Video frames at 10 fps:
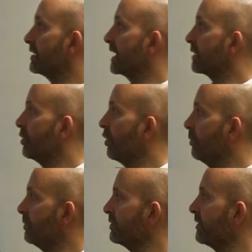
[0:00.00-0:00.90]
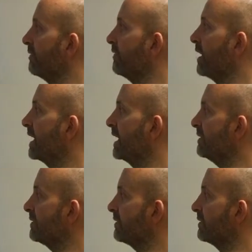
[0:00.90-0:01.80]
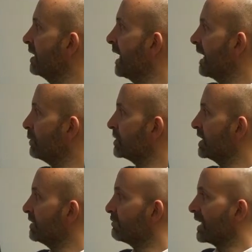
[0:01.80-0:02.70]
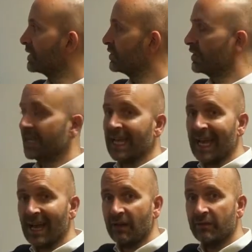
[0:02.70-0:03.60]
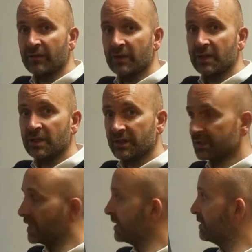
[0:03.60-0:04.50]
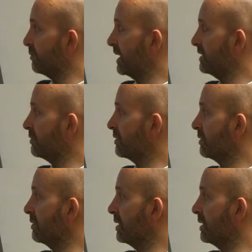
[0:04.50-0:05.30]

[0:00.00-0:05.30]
you take comms and finance, how much interaction they have is kind of debatable.